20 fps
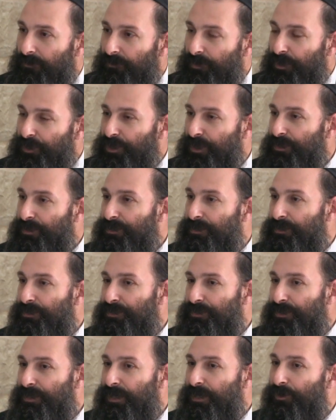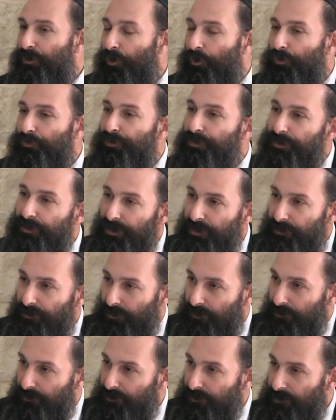They just didn't say all the
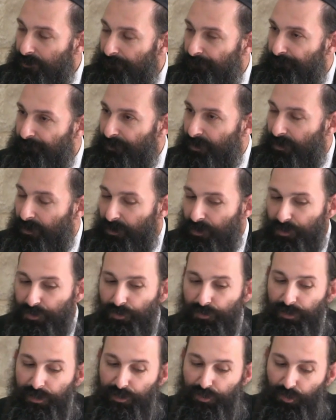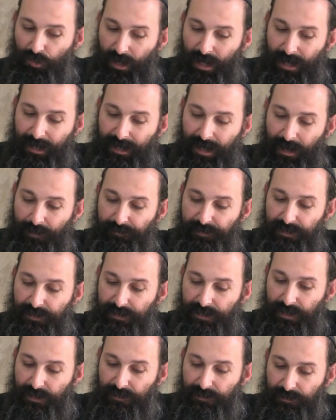details. So the Torah comes
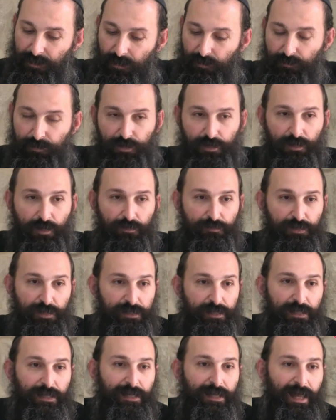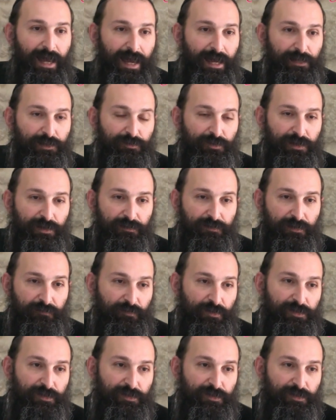and says, no, you know, they didn't lie to anything.